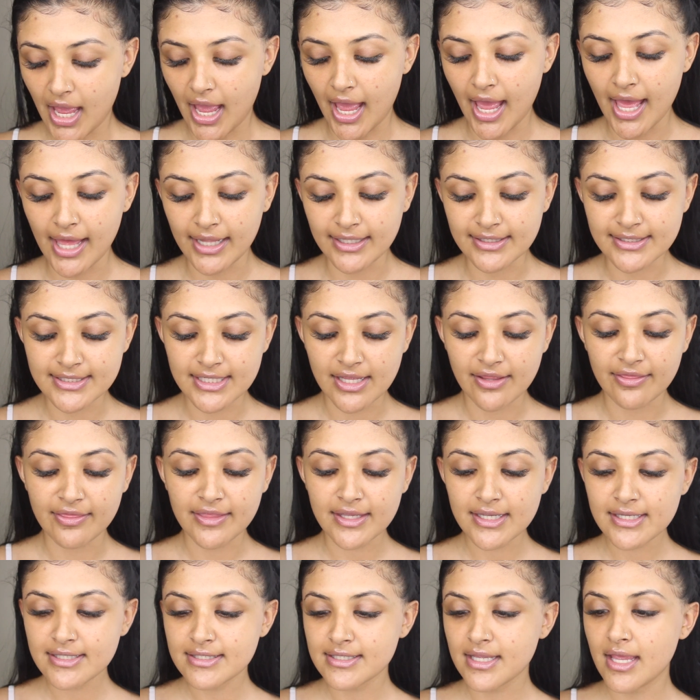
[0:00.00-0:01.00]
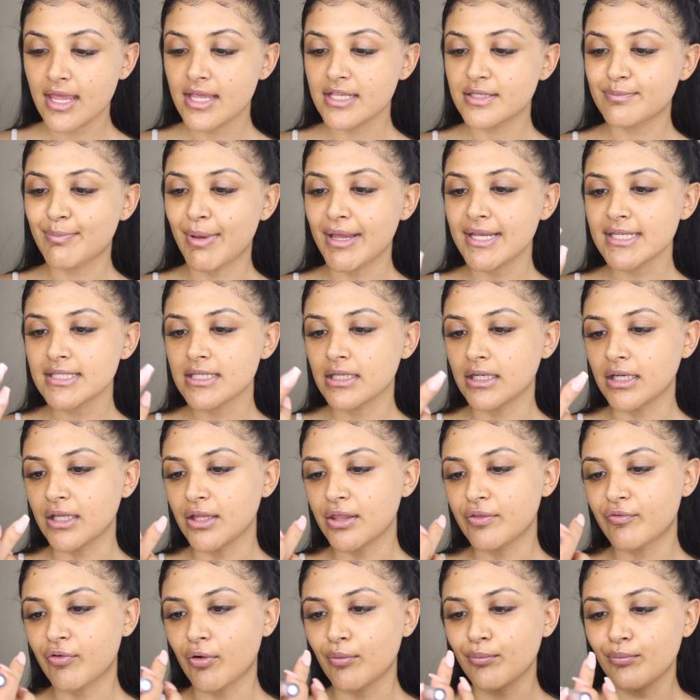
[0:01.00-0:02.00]
And this is
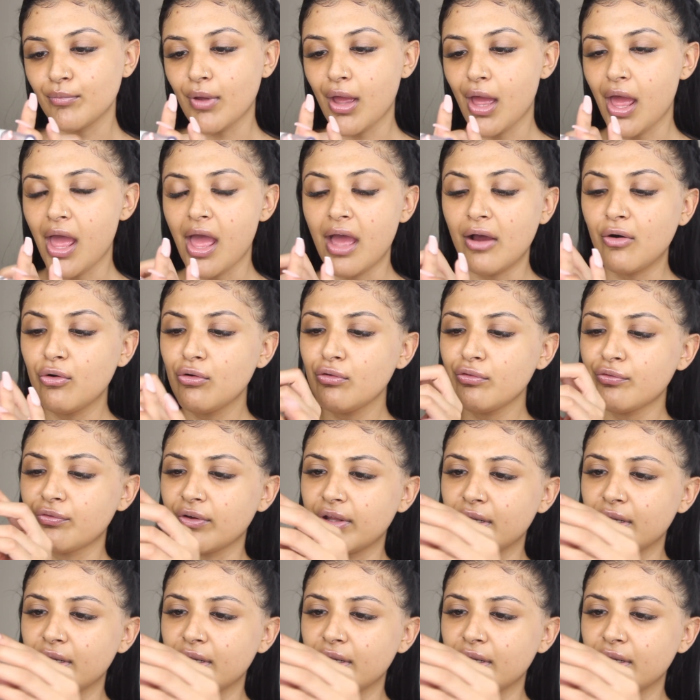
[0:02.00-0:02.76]
basically from e.l.f.